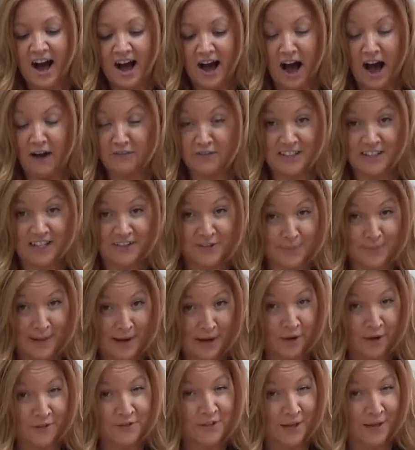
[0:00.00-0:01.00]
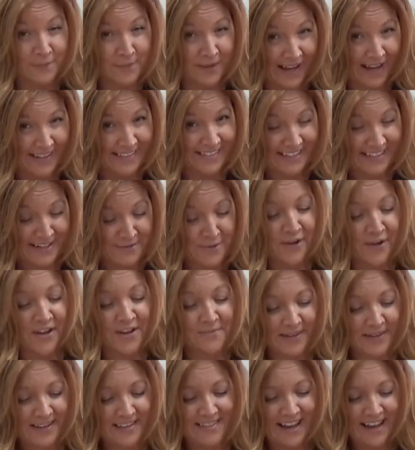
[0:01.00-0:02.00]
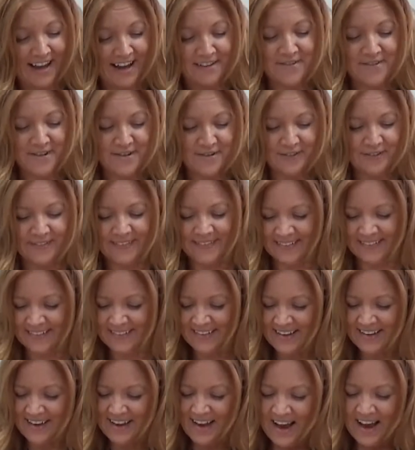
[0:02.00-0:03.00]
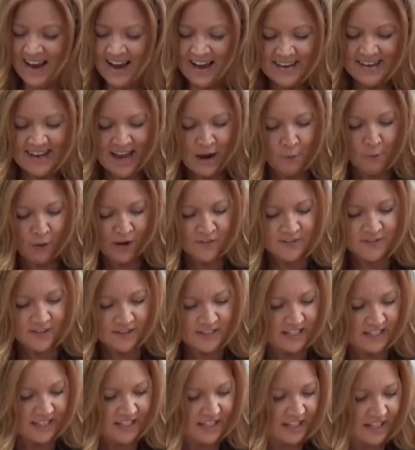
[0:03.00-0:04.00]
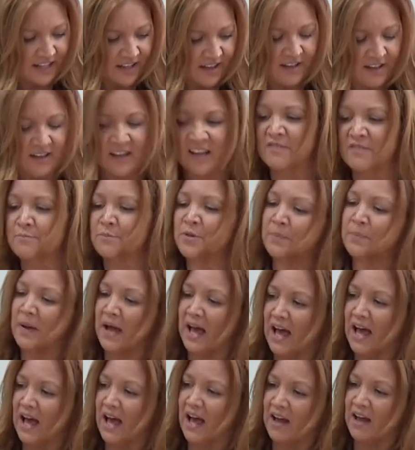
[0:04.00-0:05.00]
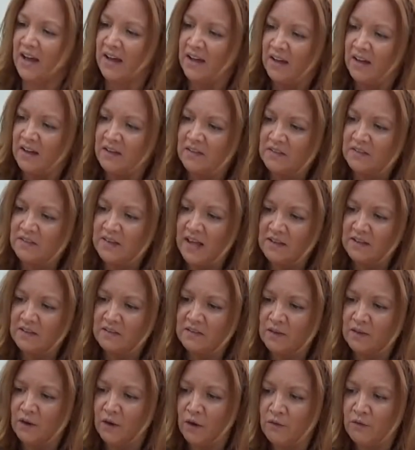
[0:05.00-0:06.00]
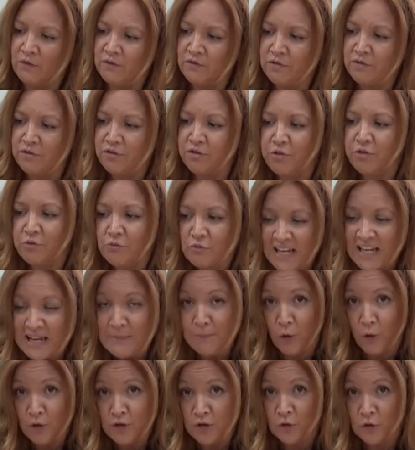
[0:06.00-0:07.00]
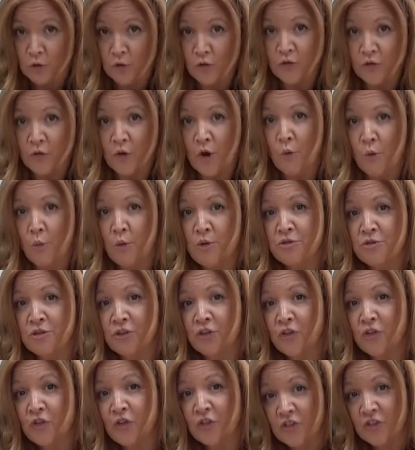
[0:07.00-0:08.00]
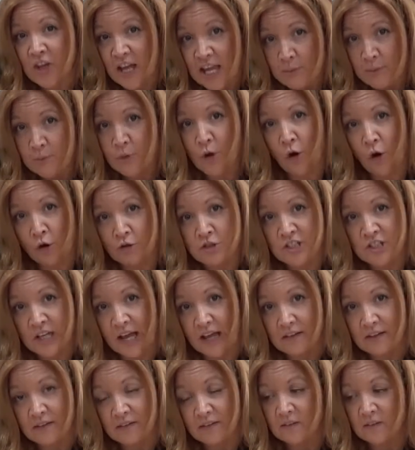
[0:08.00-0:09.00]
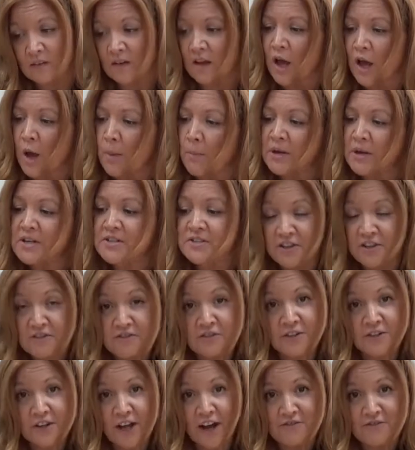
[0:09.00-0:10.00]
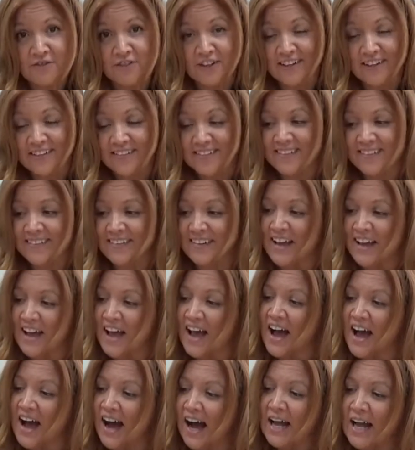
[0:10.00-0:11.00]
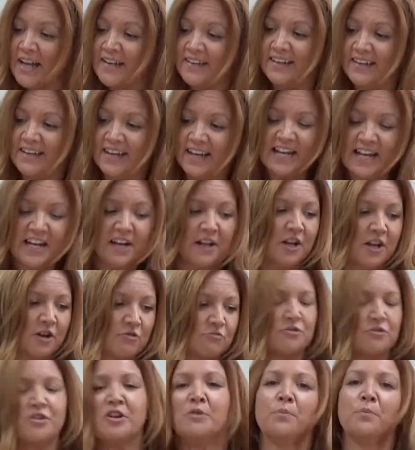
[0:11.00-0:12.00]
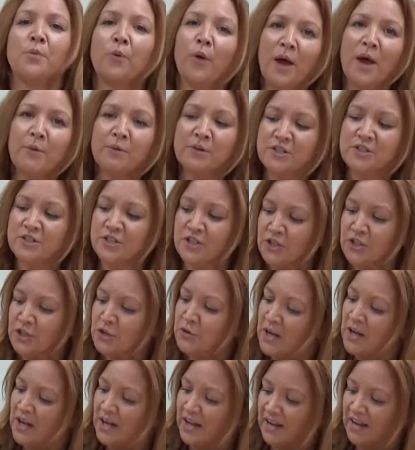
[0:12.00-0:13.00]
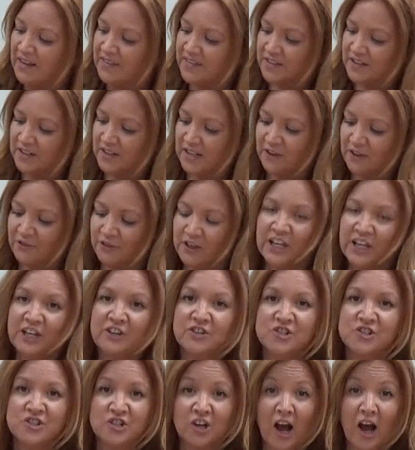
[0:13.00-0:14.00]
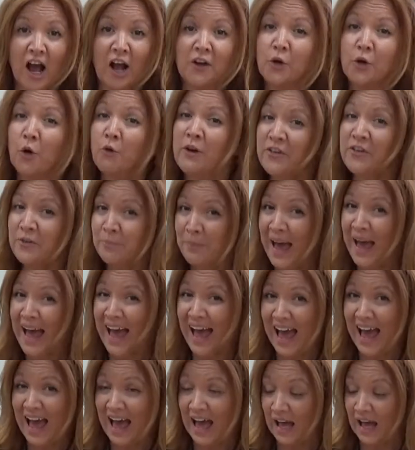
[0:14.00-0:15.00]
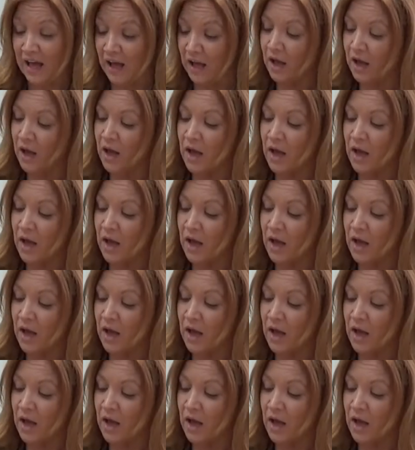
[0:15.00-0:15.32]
After they've spent a lot of time guessing what could be in there, of course. Now, what I've done here is prepare sets of 3 bottles with the same contents, but different coverings. And in a group, what I would do is to give each child or each pair